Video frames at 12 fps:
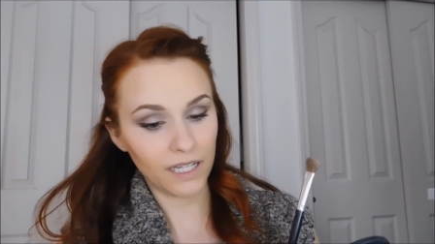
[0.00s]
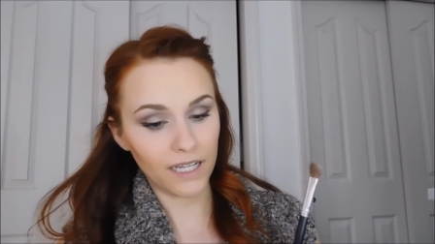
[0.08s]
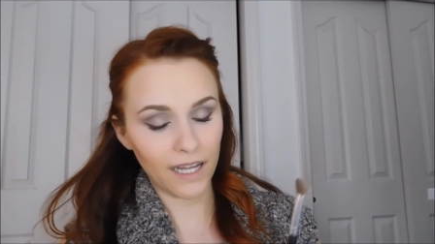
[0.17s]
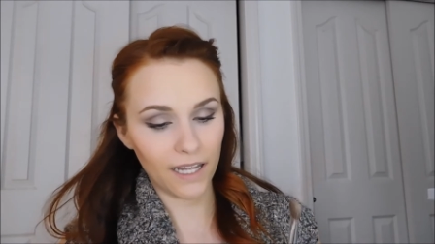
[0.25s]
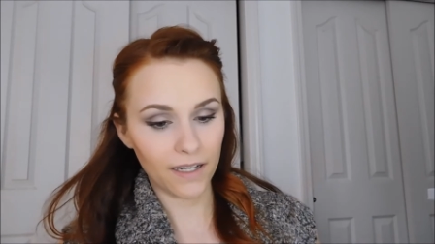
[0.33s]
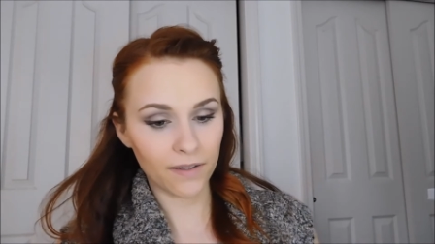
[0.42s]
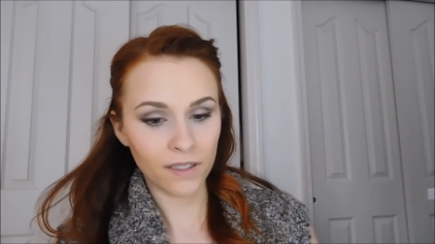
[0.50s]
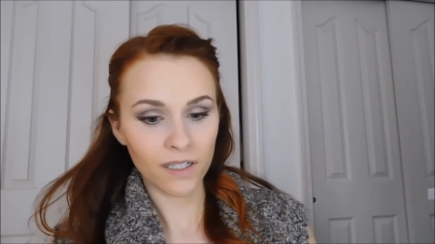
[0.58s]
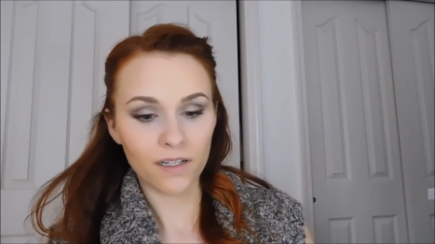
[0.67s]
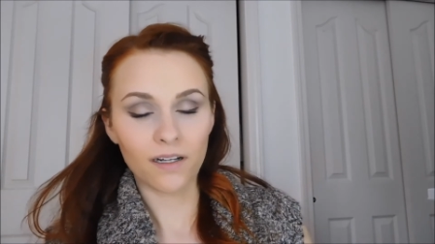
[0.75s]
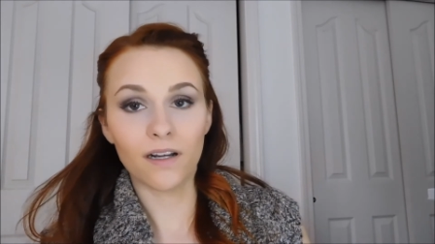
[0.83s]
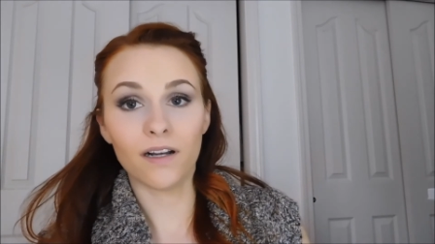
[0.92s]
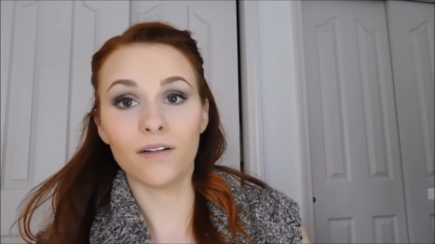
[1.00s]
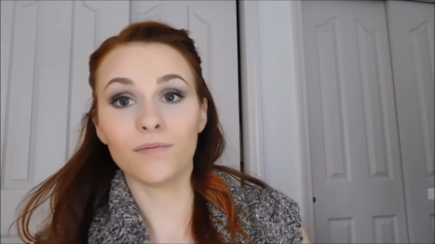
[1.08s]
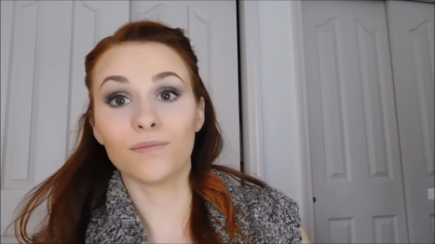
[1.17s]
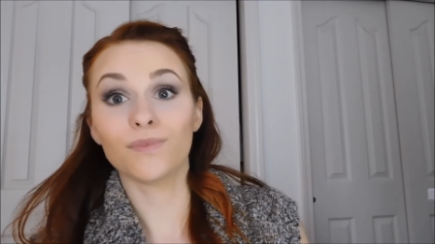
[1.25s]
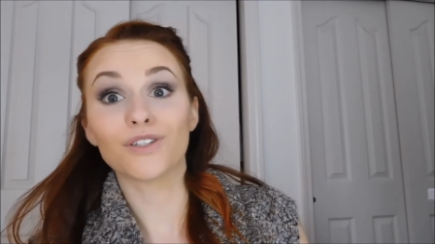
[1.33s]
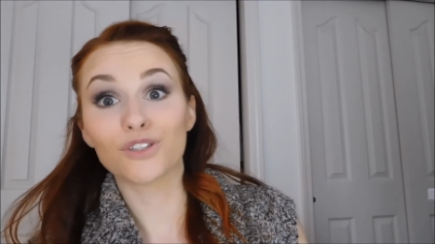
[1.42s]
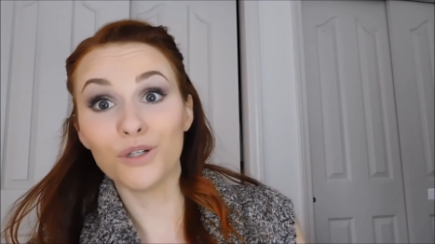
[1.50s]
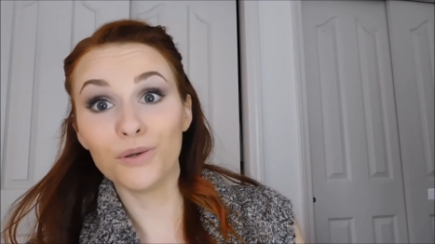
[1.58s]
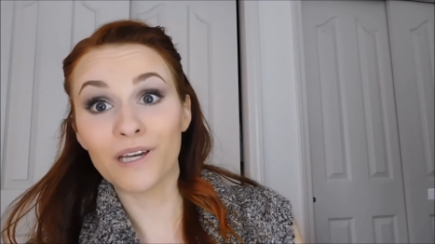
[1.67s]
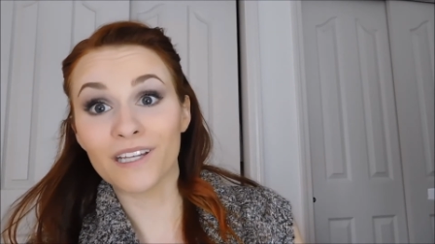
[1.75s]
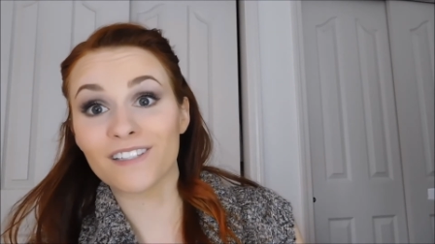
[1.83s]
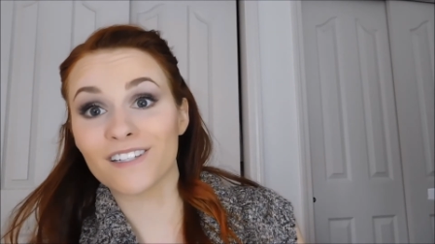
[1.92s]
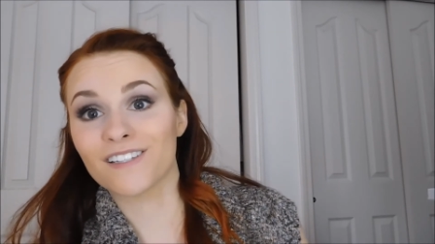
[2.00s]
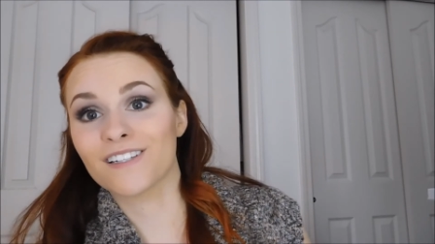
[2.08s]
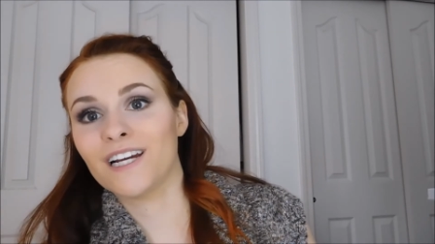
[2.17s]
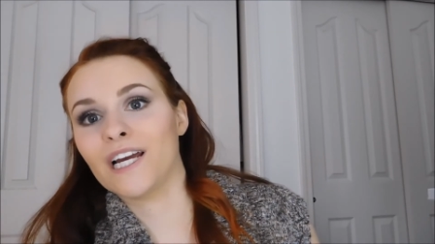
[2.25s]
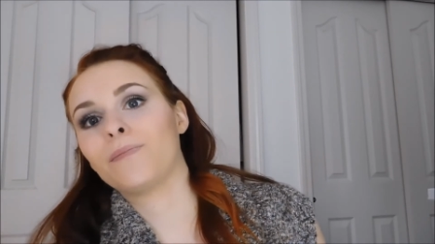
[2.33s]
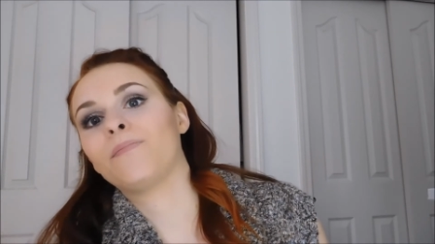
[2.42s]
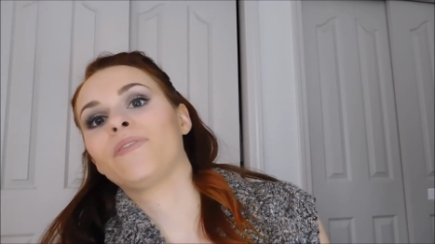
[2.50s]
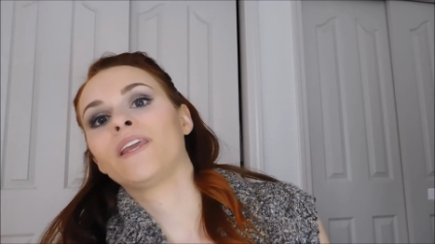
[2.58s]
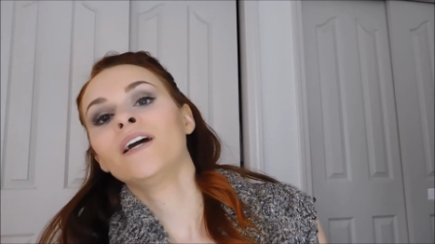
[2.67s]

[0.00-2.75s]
again, with two kids this time.